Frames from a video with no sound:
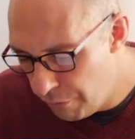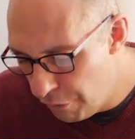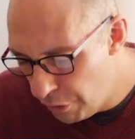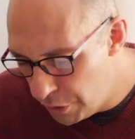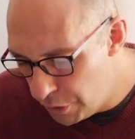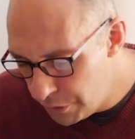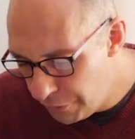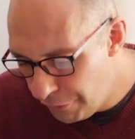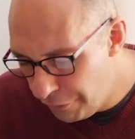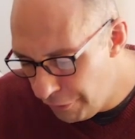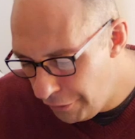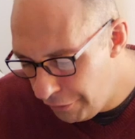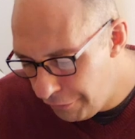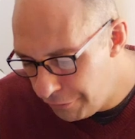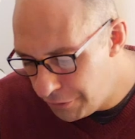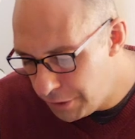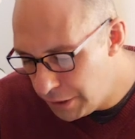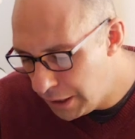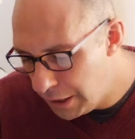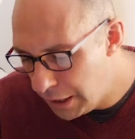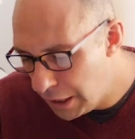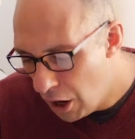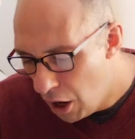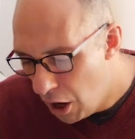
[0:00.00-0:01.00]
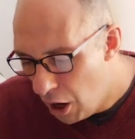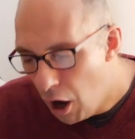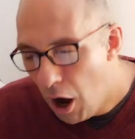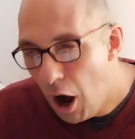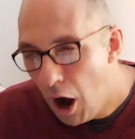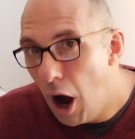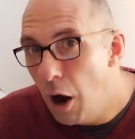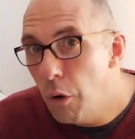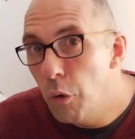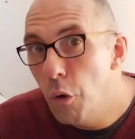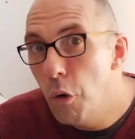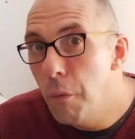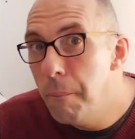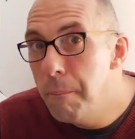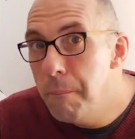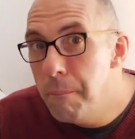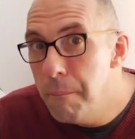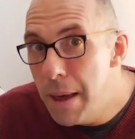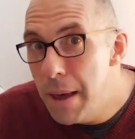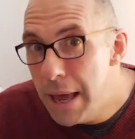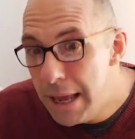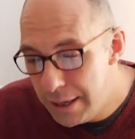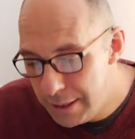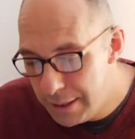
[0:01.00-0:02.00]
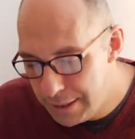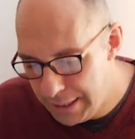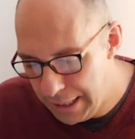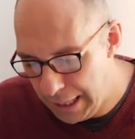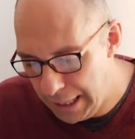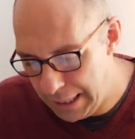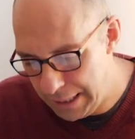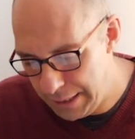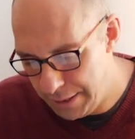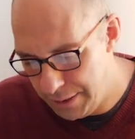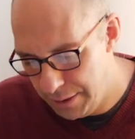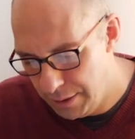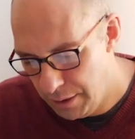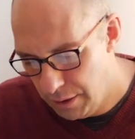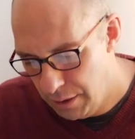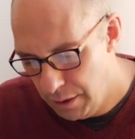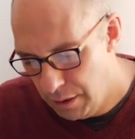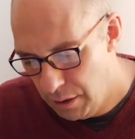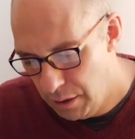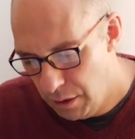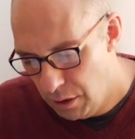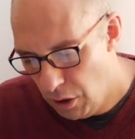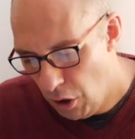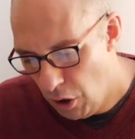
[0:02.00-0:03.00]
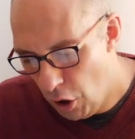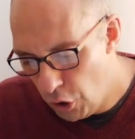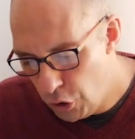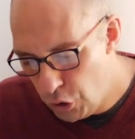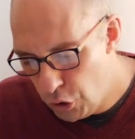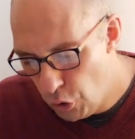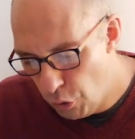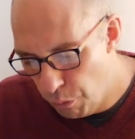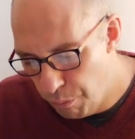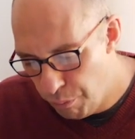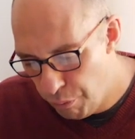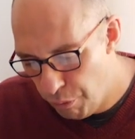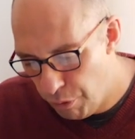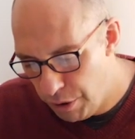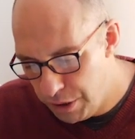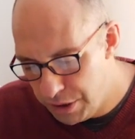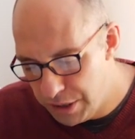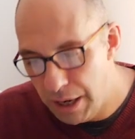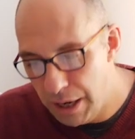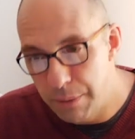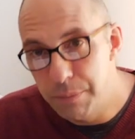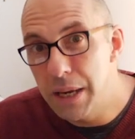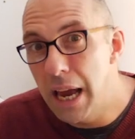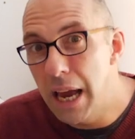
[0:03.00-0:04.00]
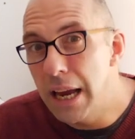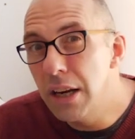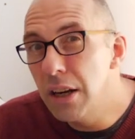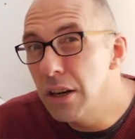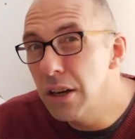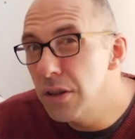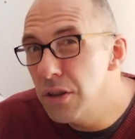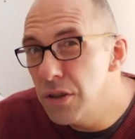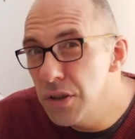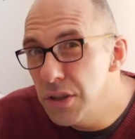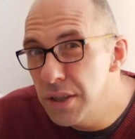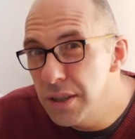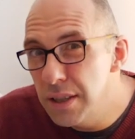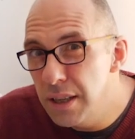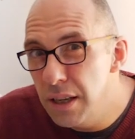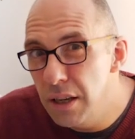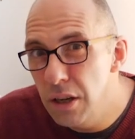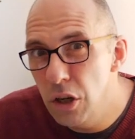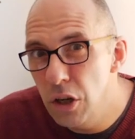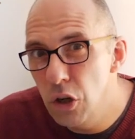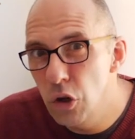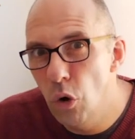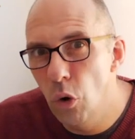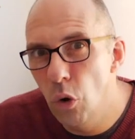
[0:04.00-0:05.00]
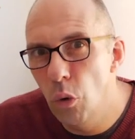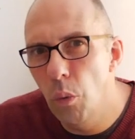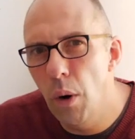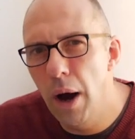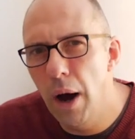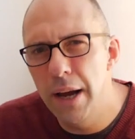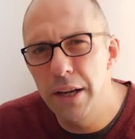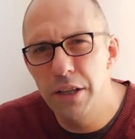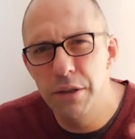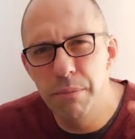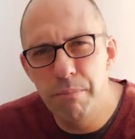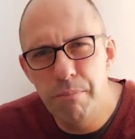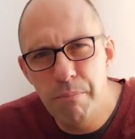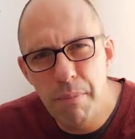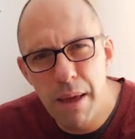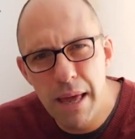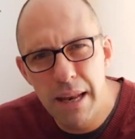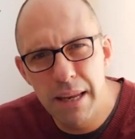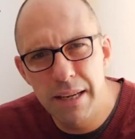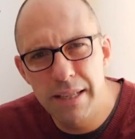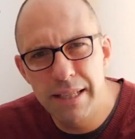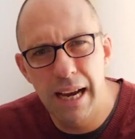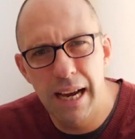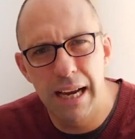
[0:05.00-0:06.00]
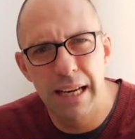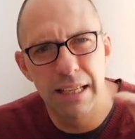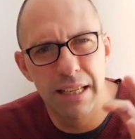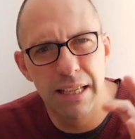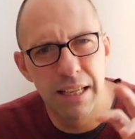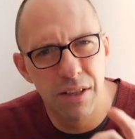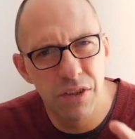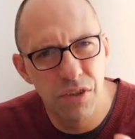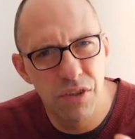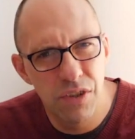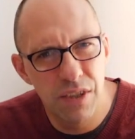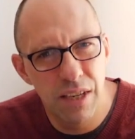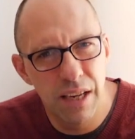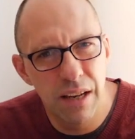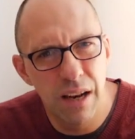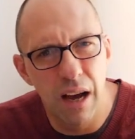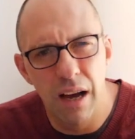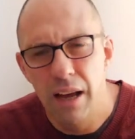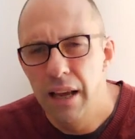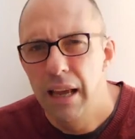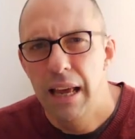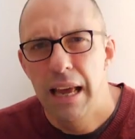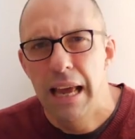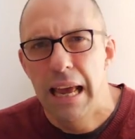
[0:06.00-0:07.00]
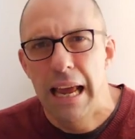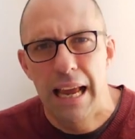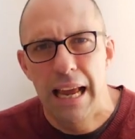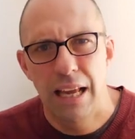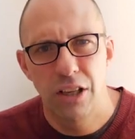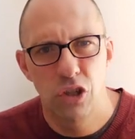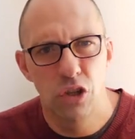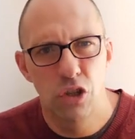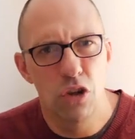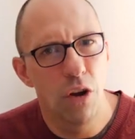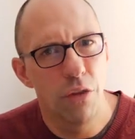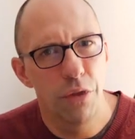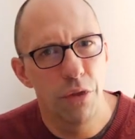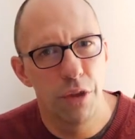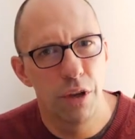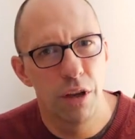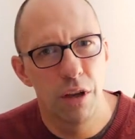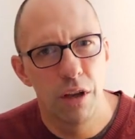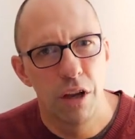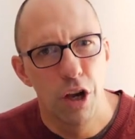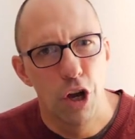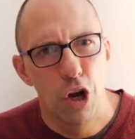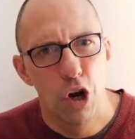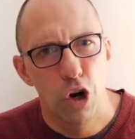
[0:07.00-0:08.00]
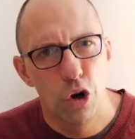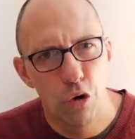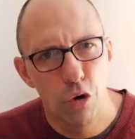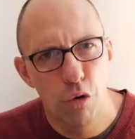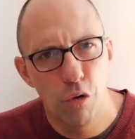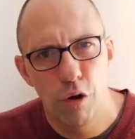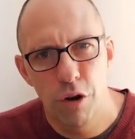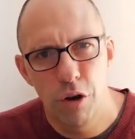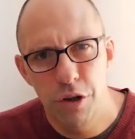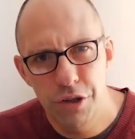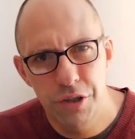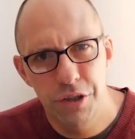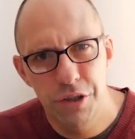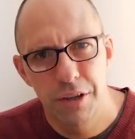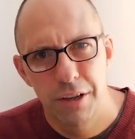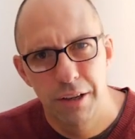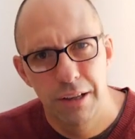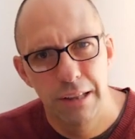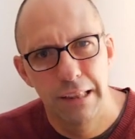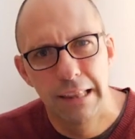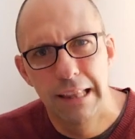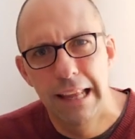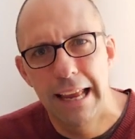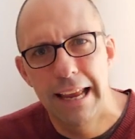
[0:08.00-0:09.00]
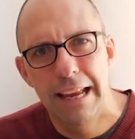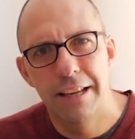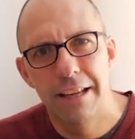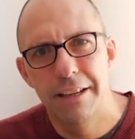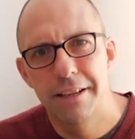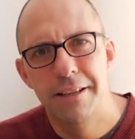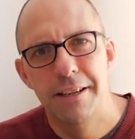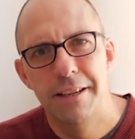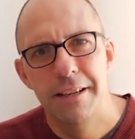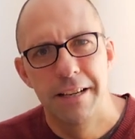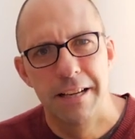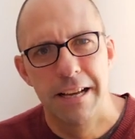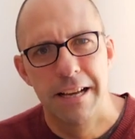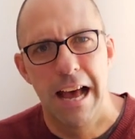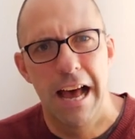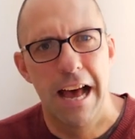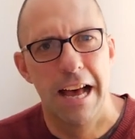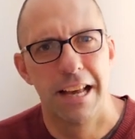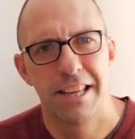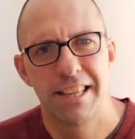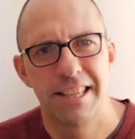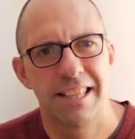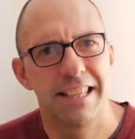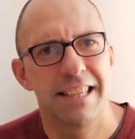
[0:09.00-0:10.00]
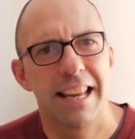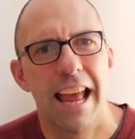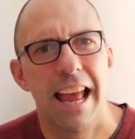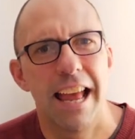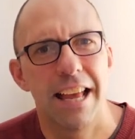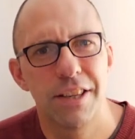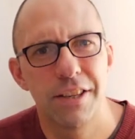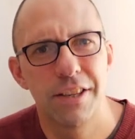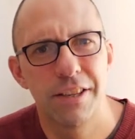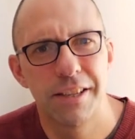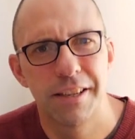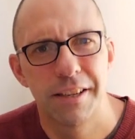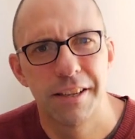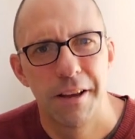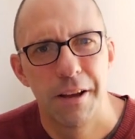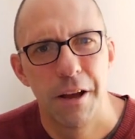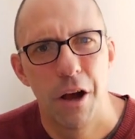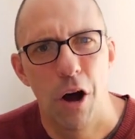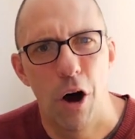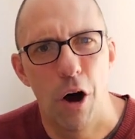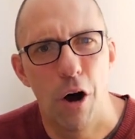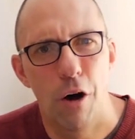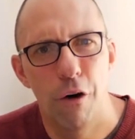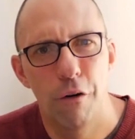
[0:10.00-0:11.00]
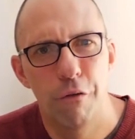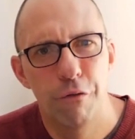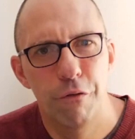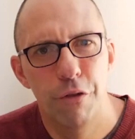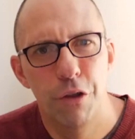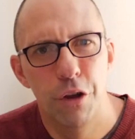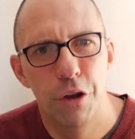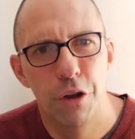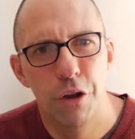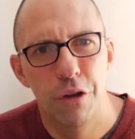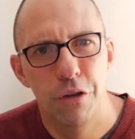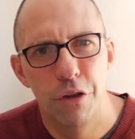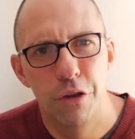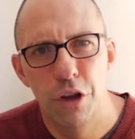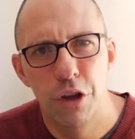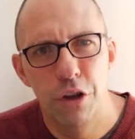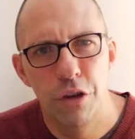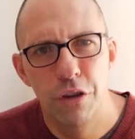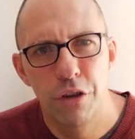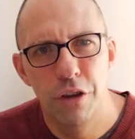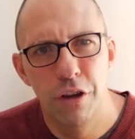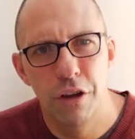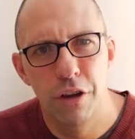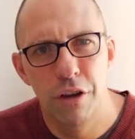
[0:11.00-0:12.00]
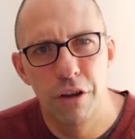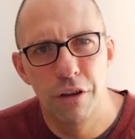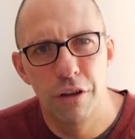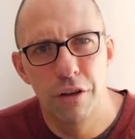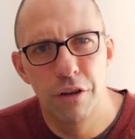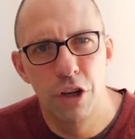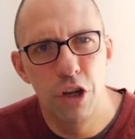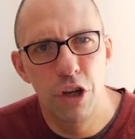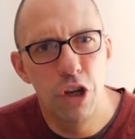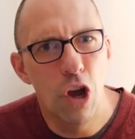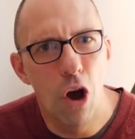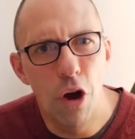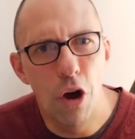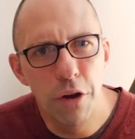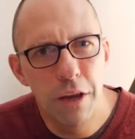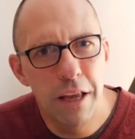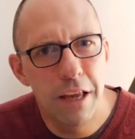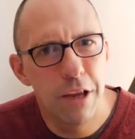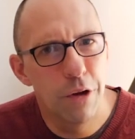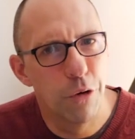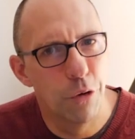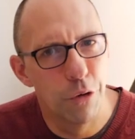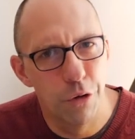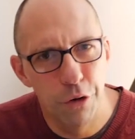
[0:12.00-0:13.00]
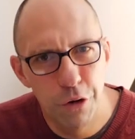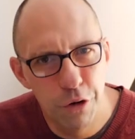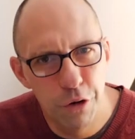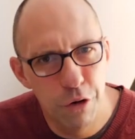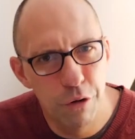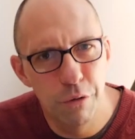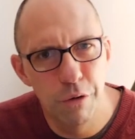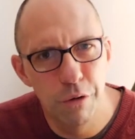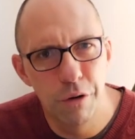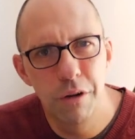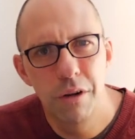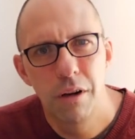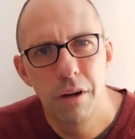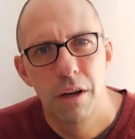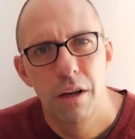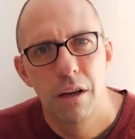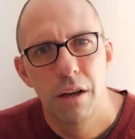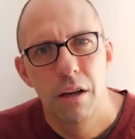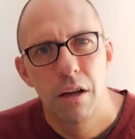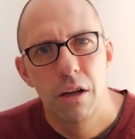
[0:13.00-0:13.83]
Verse 15, I will meditate on your precepts and consider your ways. Meditate, consider. It's not the crossed-legged stance of the yogi or the guru.